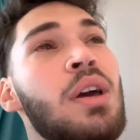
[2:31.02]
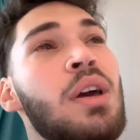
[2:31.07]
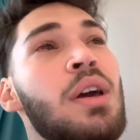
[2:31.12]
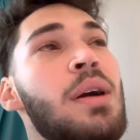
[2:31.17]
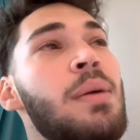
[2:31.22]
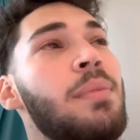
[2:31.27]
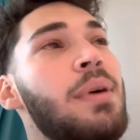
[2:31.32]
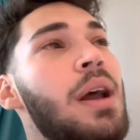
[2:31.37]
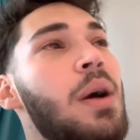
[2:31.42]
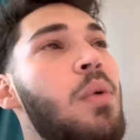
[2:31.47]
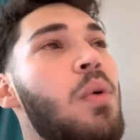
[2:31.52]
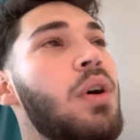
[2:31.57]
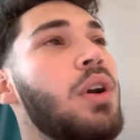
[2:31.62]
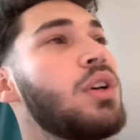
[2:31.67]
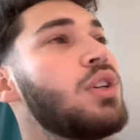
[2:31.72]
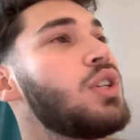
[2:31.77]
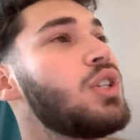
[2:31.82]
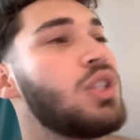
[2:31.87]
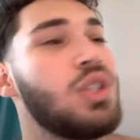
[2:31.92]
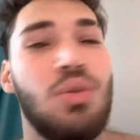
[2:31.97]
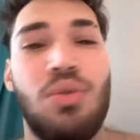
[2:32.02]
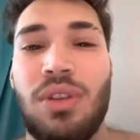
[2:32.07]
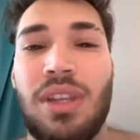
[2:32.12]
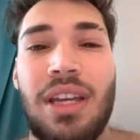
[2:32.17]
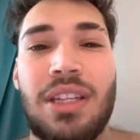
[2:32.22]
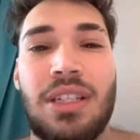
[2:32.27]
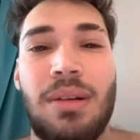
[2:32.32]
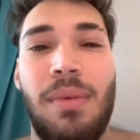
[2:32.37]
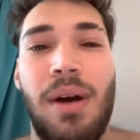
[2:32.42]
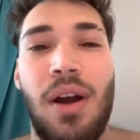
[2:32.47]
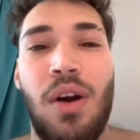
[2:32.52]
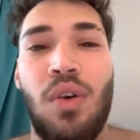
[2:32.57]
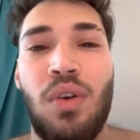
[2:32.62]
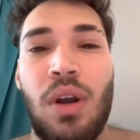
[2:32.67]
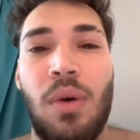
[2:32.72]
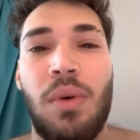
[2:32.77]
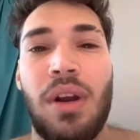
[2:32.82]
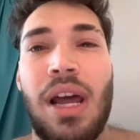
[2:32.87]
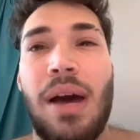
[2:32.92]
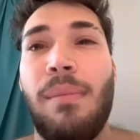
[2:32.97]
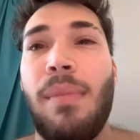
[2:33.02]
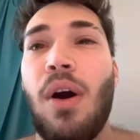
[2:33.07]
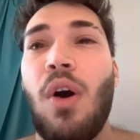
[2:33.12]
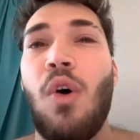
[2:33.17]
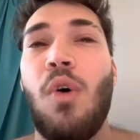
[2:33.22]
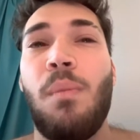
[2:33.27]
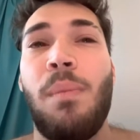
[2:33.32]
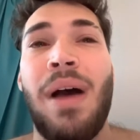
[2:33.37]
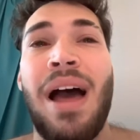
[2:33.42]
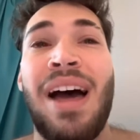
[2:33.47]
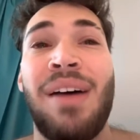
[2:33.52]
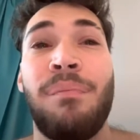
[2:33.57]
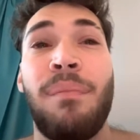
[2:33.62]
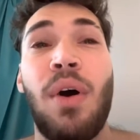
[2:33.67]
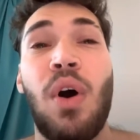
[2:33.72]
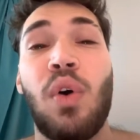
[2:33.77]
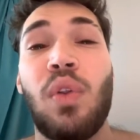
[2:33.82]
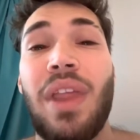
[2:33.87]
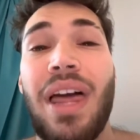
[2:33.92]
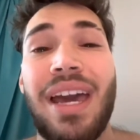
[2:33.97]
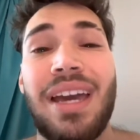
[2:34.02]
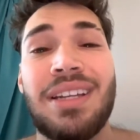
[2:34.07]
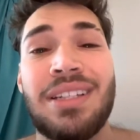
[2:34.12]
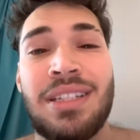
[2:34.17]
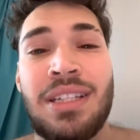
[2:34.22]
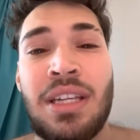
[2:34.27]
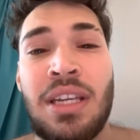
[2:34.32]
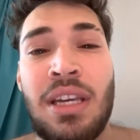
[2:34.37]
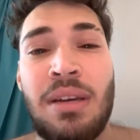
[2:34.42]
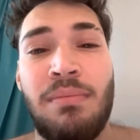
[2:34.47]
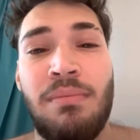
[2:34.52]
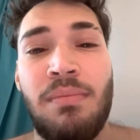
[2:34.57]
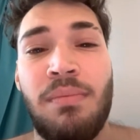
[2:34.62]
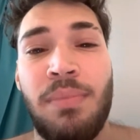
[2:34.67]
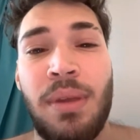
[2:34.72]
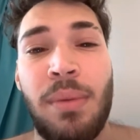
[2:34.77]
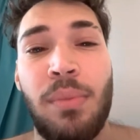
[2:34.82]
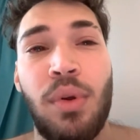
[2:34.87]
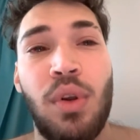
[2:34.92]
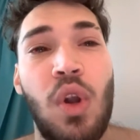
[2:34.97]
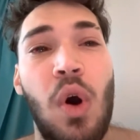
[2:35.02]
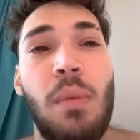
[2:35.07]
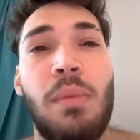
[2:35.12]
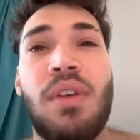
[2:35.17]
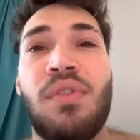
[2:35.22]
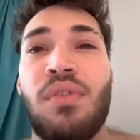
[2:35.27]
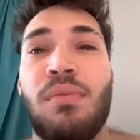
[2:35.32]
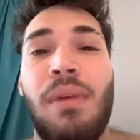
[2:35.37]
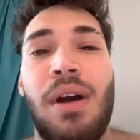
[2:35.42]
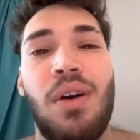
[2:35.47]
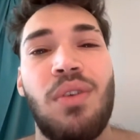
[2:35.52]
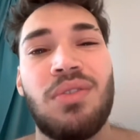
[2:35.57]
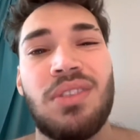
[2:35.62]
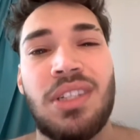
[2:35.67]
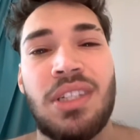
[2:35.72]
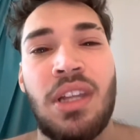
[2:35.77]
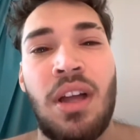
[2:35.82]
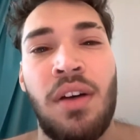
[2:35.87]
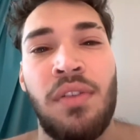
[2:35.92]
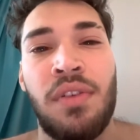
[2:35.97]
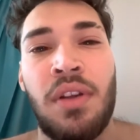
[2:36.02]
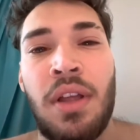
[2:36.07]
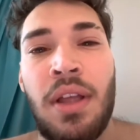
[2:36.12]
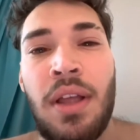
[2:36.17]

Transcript: But I want to just do things on my own. I want to have my own path, my own legacy, and people know me for my own stuff.